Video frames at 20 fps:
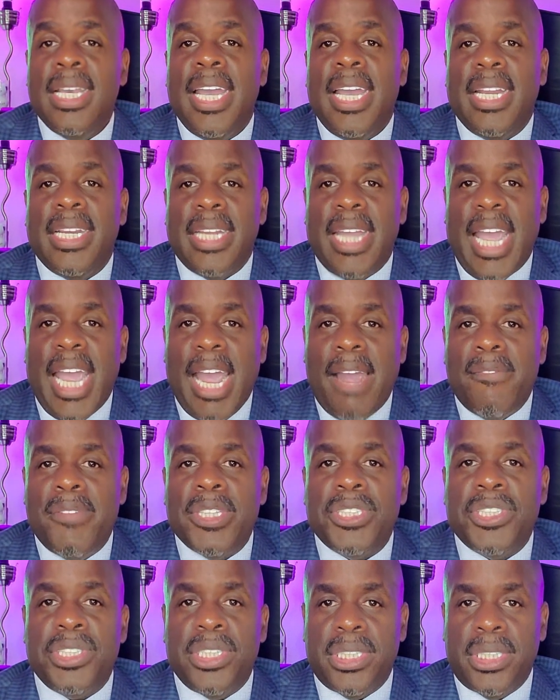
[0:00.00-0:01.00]
and
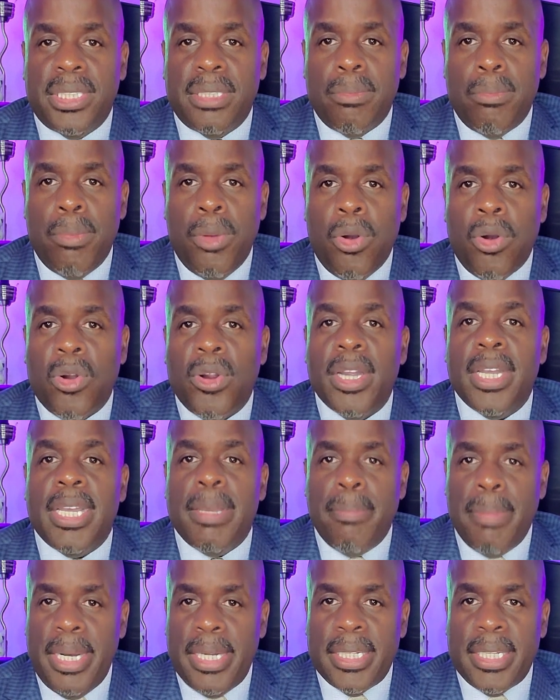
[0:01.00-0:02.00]
averages more
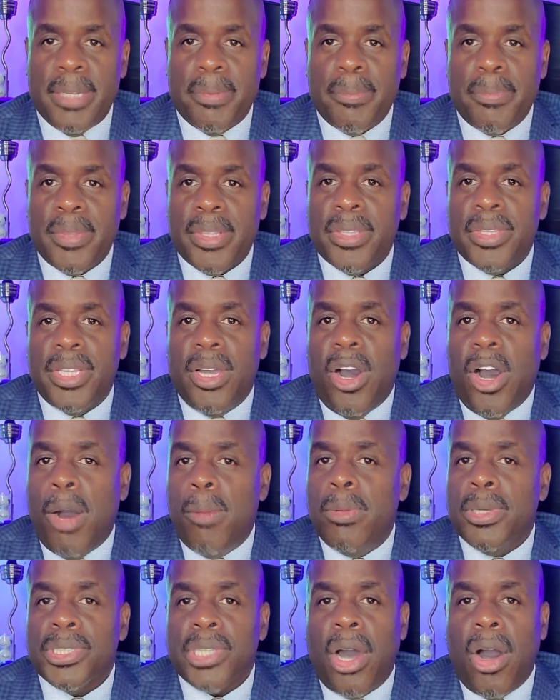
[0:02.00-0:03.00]
money than
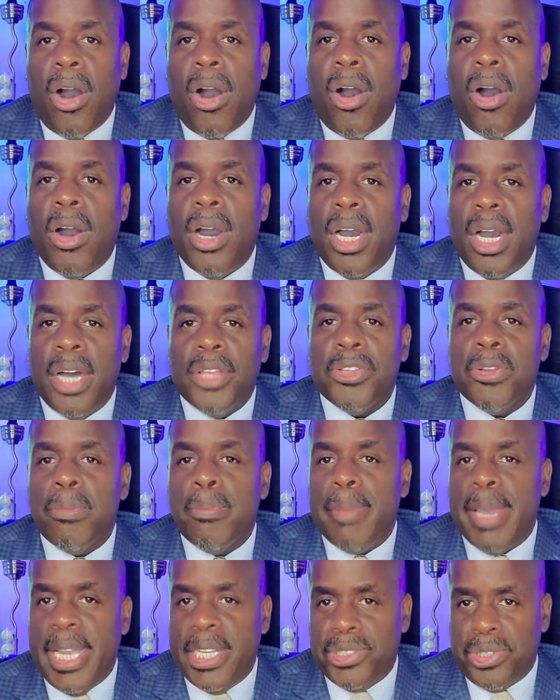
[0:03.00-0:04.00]
almost all other
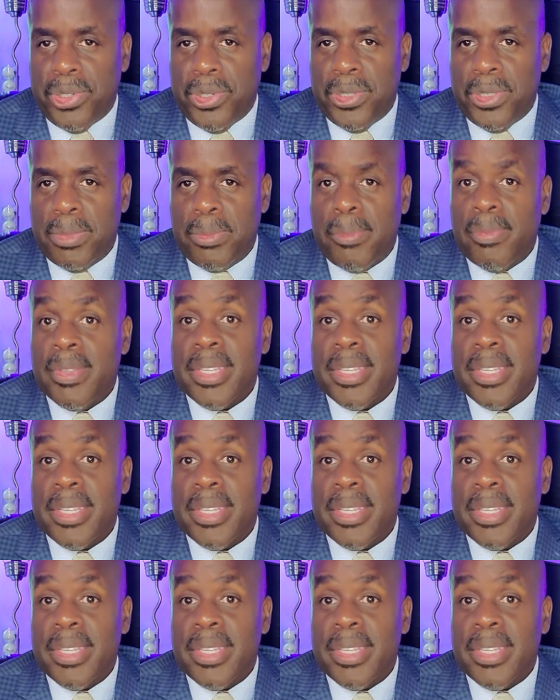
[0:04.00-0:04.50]
majors.